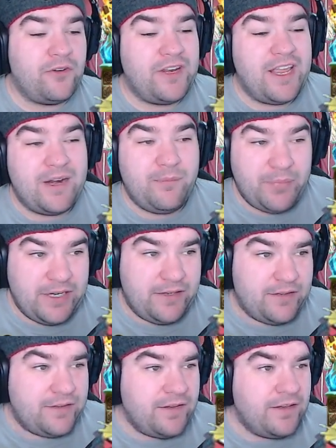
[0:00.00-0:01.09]
you how to beat
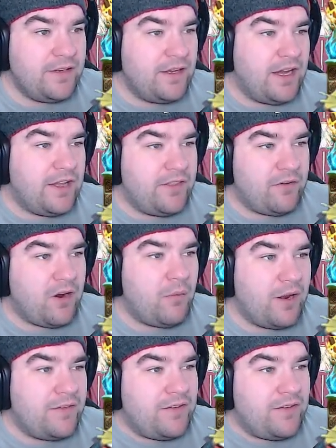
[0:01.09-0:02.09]
it. There are ways you